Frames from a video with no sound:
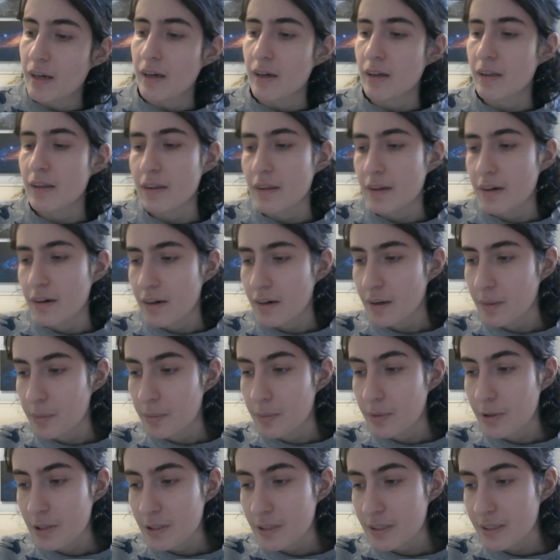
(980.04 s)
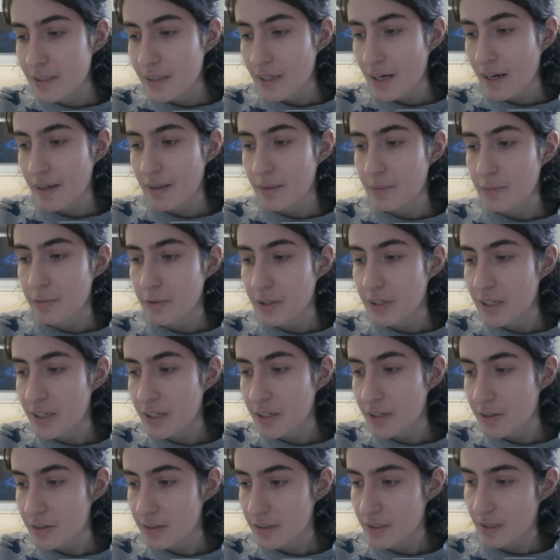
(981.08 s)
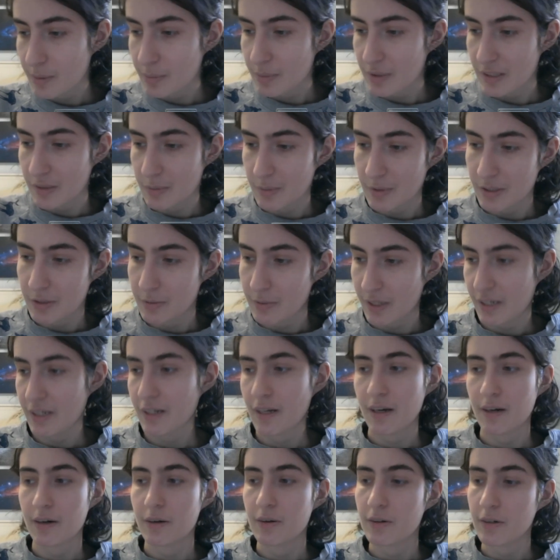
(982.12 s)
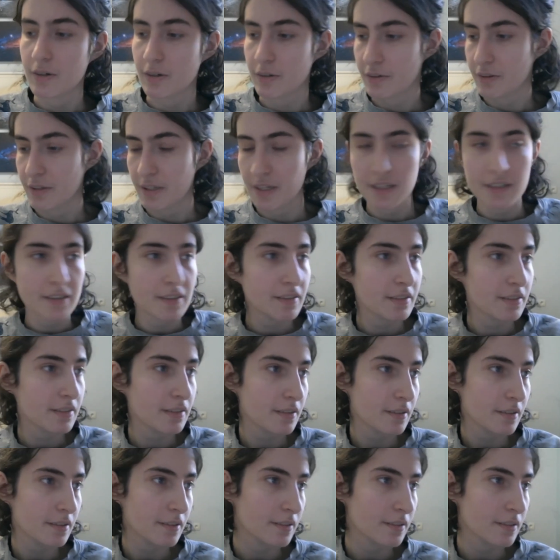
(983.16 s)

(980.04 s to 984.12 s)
The books I am reading on C++ right now are these.